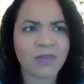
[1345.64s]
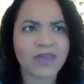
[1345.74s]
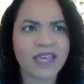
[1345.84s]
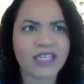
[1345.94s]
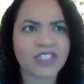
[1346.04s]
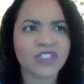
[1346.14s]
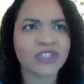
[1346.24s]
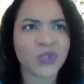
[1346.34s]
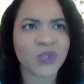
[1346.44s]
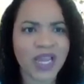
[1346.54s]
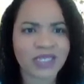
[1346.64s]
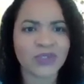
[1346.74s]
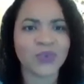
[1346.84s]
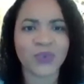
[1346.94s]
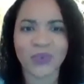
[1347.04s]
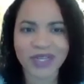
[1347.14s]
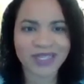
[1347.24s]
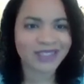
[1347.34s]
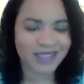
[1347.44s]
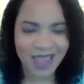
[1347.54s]
because you're trying to
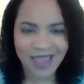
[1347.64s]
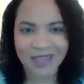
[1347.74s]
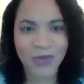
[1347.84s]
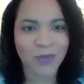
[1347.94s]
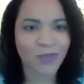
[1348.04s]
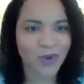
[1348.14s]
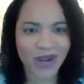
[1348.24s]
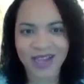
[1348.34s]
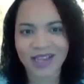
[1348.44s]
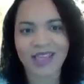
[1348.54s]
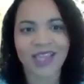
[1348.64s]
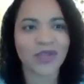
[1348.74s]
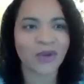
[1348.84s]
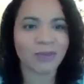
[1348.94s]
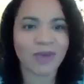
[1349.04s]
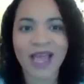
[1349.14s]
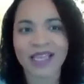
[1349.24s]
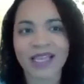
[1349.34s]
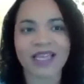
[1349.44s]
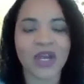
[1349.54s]
reset your brain and your
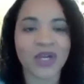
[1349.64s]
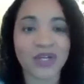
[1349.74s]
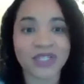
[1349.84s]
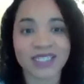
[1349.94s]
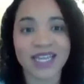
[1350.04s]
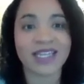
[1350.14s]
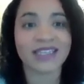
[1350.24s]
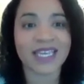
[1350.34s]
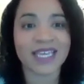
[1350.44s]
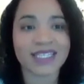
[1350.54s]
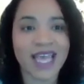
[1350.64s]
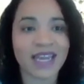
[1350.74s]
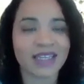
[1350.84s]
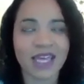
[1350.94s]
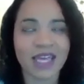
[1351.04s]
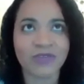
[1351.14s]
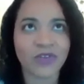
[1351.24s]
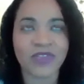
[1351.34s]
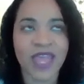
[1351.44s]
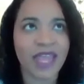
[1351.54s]
body and understanding things at a
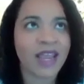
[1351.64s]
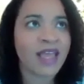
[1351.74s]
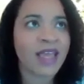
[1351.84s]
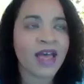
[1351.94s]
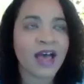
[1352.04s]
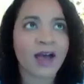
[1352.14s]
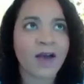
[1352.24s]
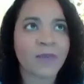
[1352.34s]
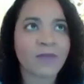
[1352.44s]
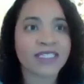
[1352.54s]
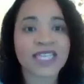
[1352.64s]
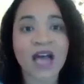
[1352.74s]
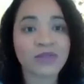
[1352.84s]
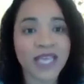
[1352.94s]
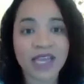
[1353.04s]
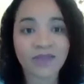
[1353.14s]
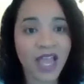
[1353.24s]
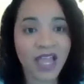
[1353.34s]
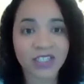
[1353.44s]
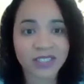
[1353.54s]
level that is outside of
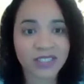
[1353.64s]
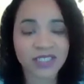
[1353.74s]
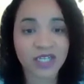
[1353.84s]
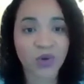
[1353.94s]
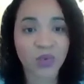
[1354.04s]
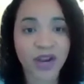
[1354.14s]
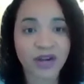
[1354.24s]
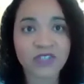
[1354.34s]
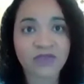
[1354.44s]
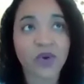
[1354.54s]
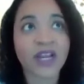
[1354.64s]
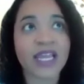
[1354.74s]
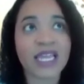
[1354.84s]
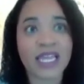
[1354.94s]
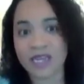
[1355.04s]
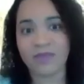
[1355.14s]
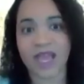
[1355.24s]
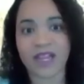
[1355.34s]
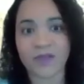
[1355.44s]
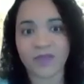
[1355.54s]
consciousness and awareness for anybody,